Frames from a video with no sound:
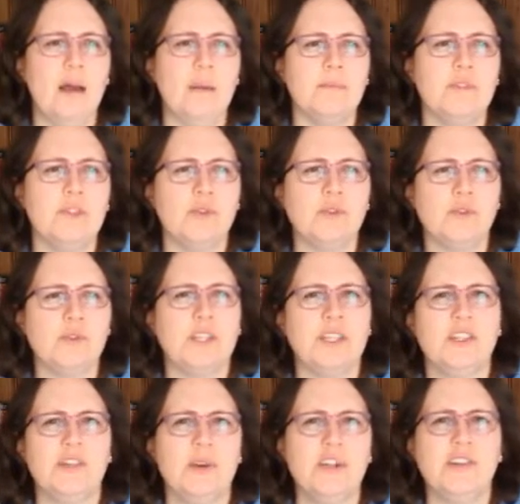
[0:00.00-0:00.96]
social
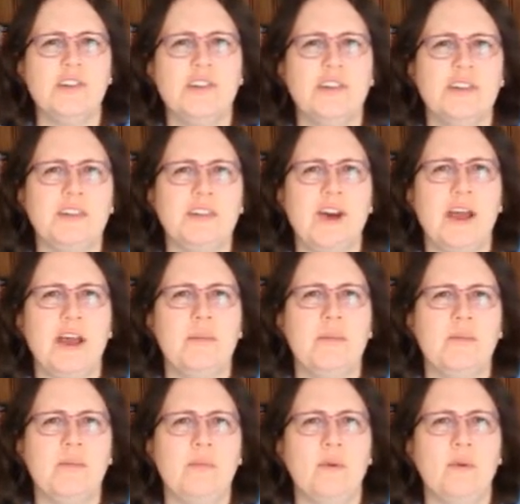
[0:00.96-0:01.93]
situation at the
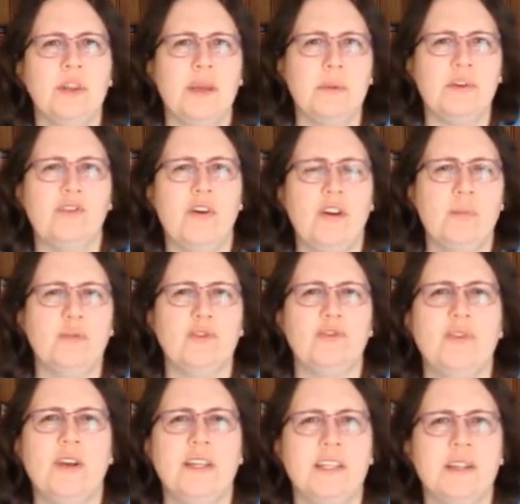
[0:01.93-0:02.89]
time, what they were trying to
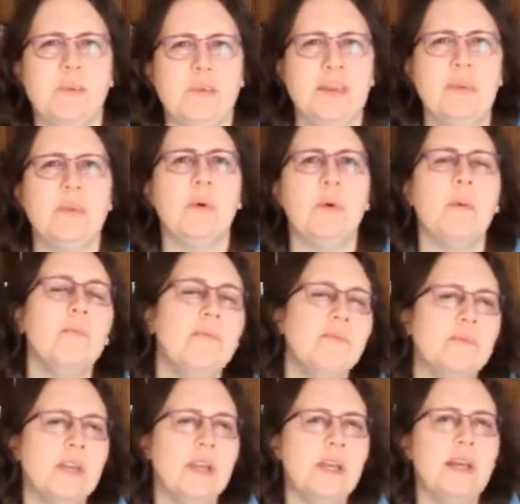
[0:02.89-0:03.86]
portray to the people.
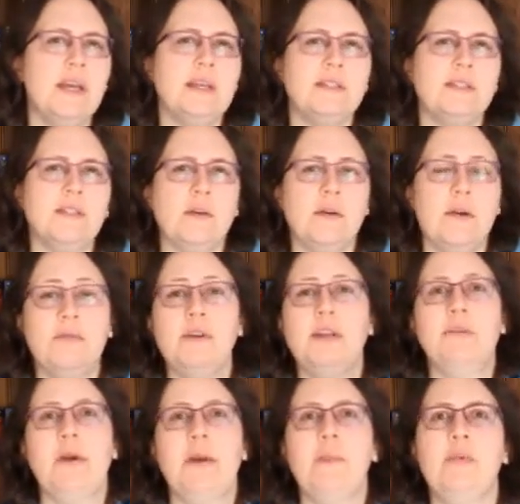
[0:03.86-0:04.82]
So a really
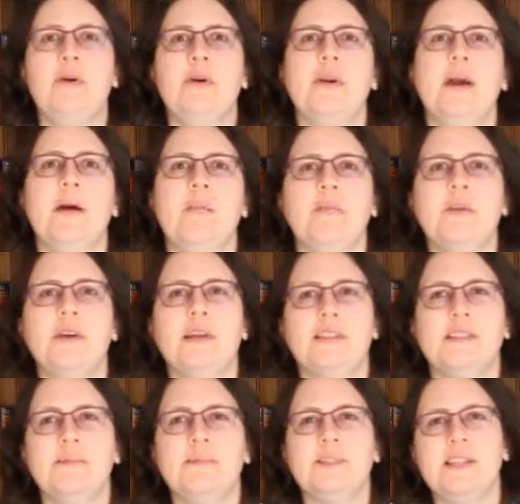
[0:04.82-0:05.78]
great book
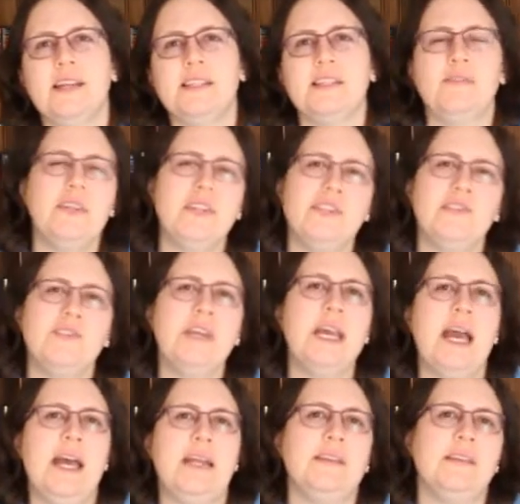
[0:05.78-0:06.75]
as a slice of history
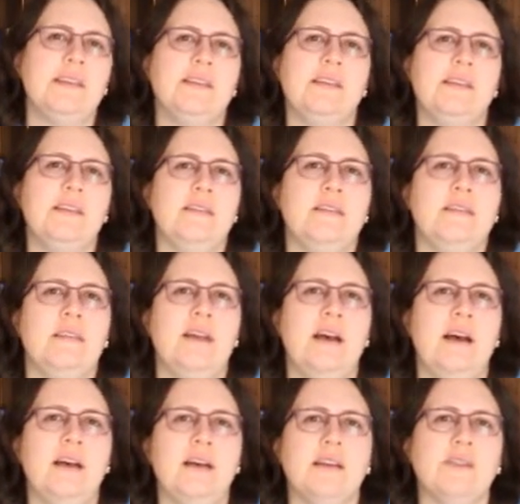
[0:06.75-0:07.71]
and as a
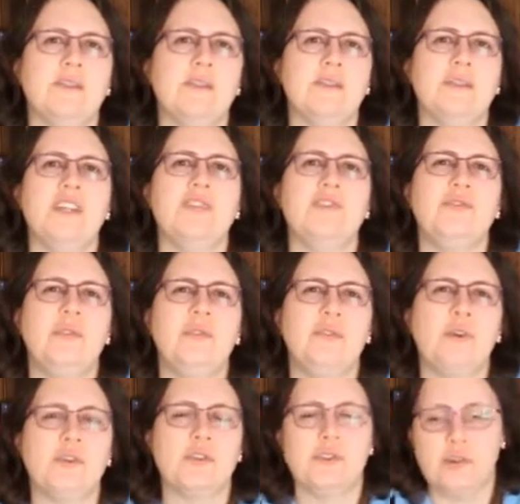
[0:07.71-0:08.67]
sort of history of
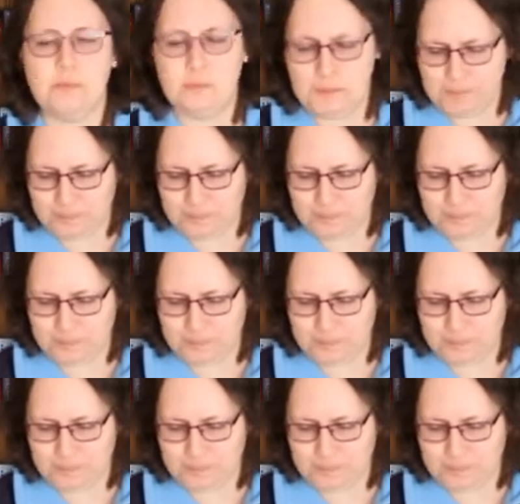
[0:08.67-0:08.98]
costume.